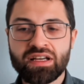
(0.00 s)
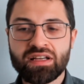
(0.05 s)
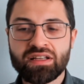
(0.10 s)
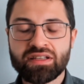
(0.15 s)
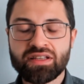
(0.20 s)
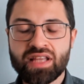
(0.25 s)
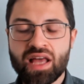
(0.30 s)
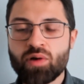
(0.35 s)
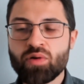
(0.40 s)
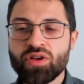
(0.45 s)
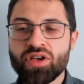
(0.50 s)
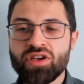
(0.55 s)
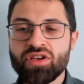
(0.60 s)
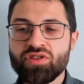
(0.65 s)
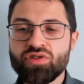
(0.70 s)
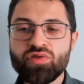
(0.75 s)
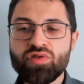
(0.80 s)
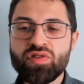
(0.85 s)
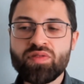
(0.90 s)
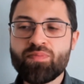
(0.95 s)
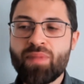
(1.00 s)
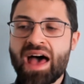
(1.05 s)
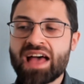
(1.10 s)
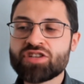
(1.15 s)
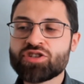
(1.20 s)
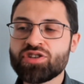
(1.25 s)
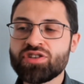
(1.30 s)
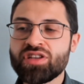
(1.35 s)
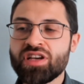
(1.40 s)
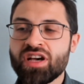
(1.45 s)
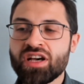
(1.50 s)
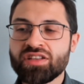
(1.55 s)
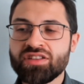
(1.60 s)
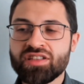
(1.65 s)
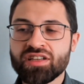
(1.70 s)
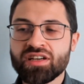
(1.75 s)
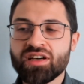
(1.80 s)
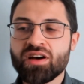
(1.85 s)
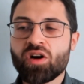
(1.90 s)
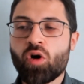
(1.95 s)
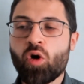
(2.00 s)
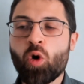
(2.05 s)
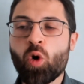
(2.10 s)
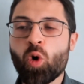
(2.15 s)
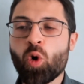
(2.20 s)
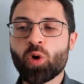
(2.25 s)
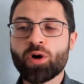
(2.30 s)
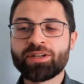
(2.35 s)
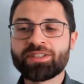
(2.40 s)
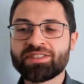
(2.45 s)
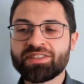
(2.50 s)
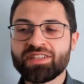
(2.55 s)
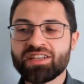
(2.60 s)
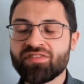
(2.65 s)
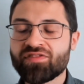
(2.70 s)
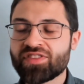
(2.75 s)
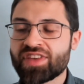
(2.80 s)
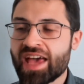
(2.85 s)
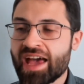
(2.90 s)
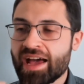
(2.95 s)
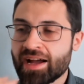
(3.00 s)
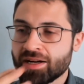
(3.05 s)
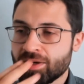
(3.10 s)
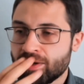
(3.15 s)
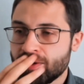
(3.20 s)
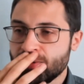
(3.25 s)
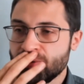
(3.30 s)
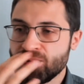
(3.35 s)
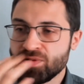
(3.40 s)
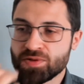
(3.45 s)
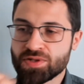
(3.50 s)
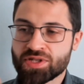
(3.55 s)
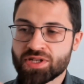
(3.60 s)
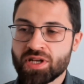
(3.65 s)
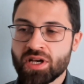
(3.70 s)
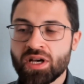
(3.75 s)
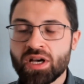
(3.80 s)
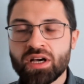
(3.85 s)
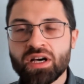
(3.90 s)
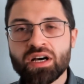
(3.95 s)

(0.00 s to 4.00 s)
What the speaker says: Now, you imagine the court of kangaroos.